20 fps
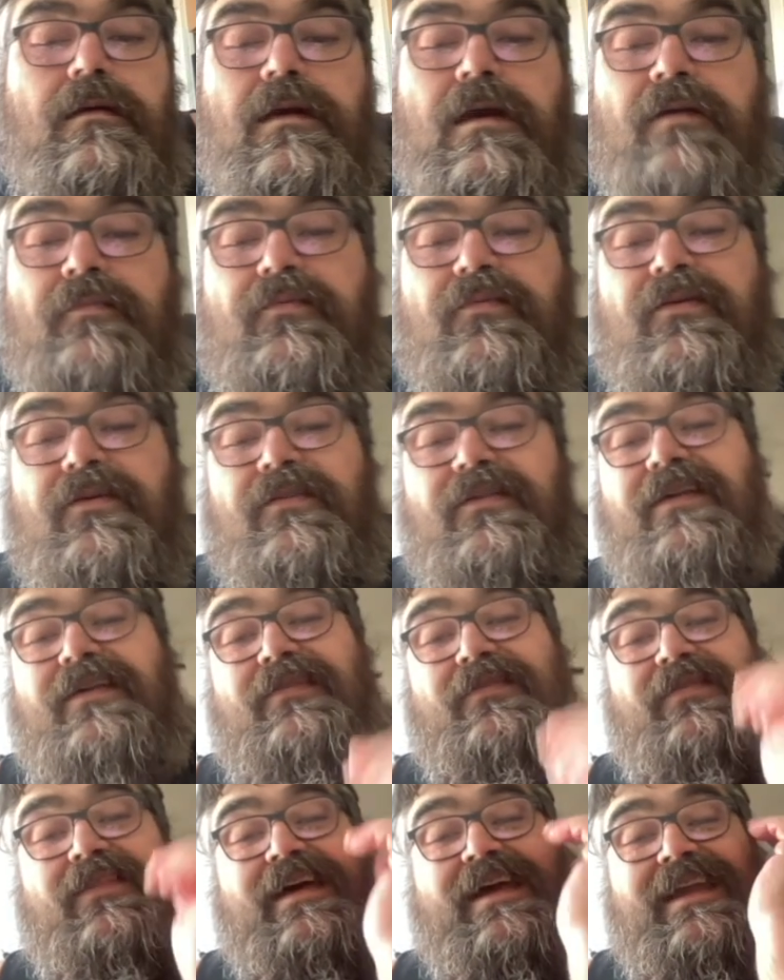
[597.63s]
I
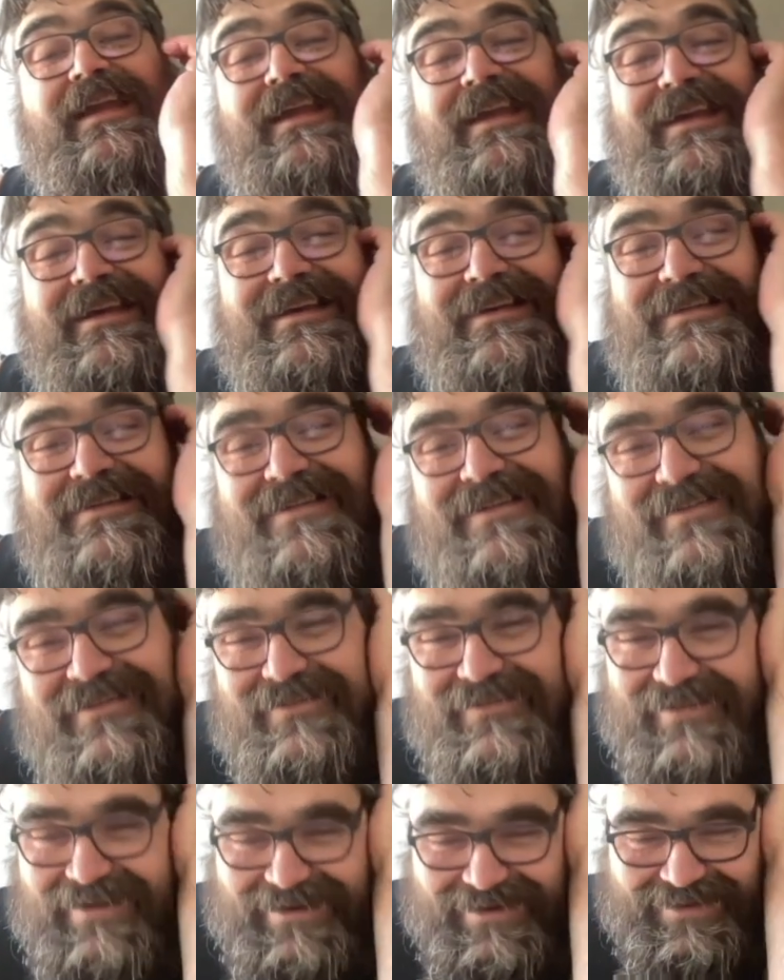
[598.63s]
really like a
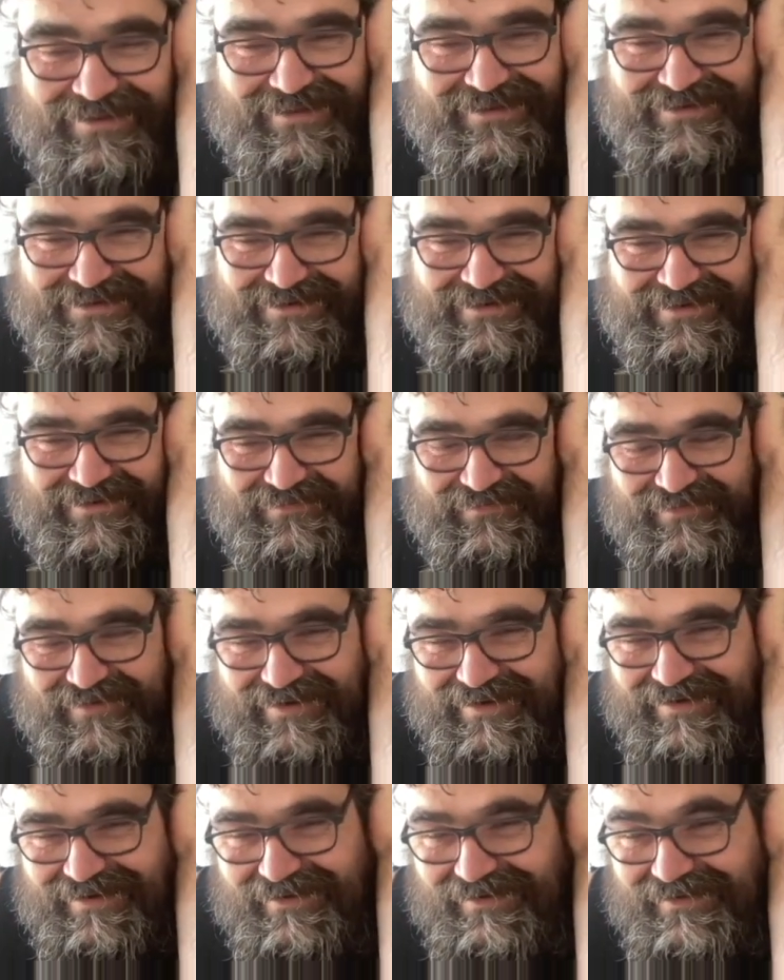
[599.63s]
lot of the stuff
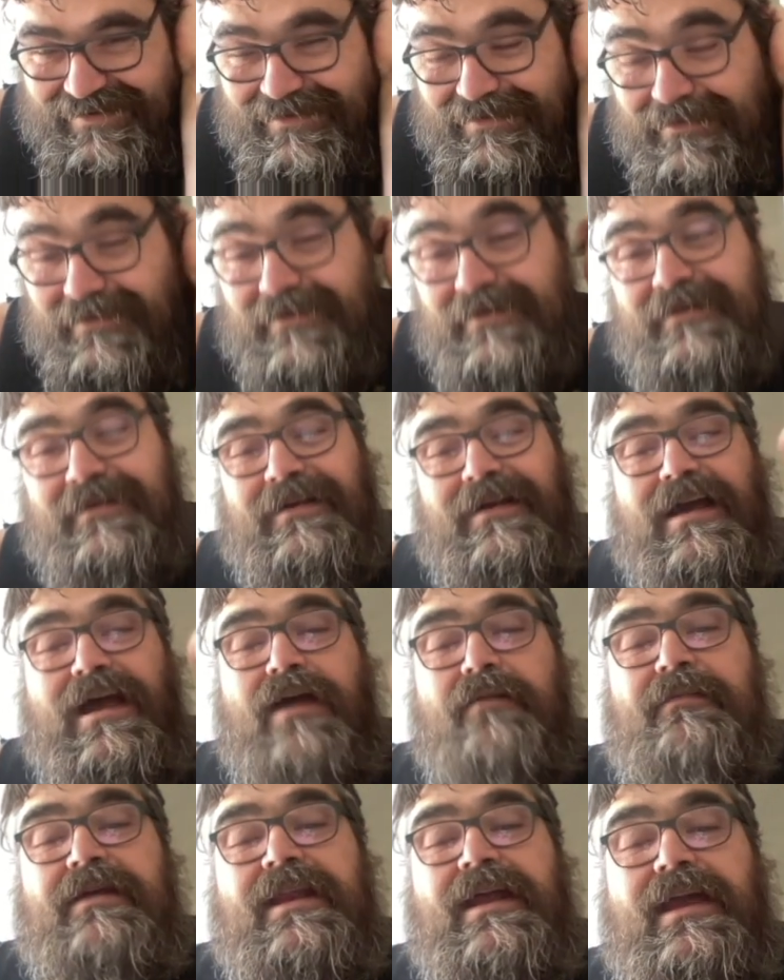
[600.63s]
in here.
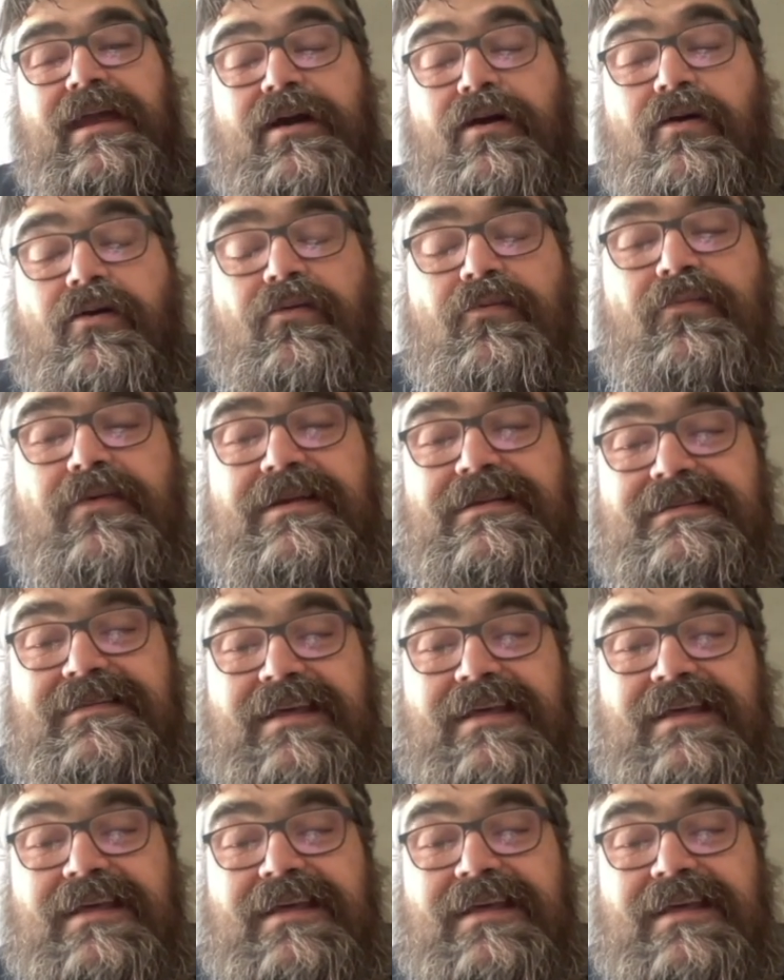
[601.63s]
I mean, I always